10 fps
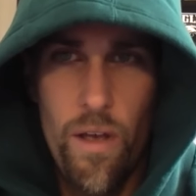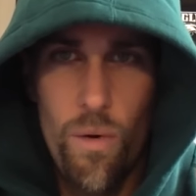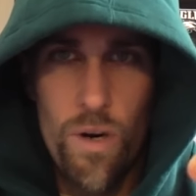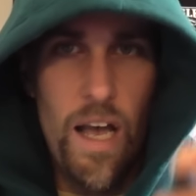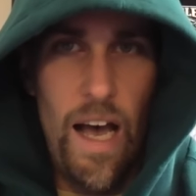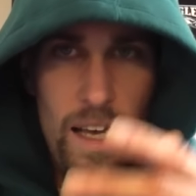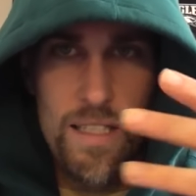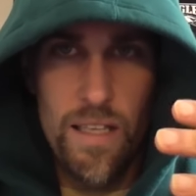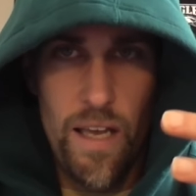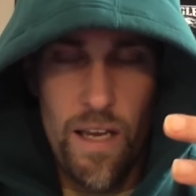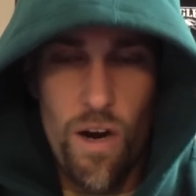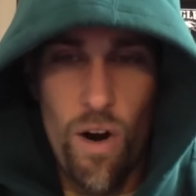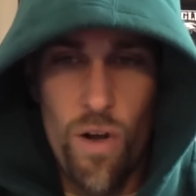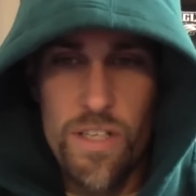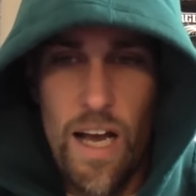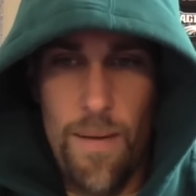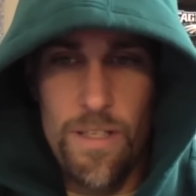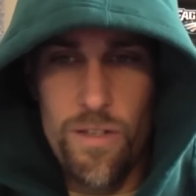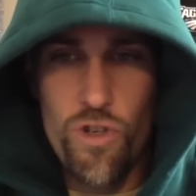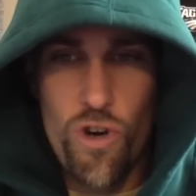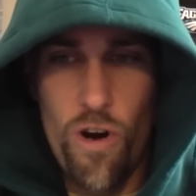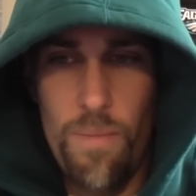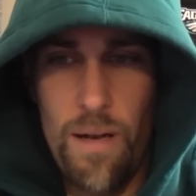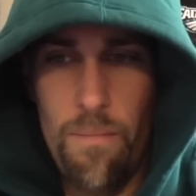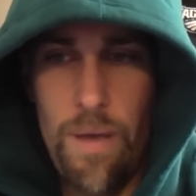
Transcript: where guys like Earl Thomas and Sherman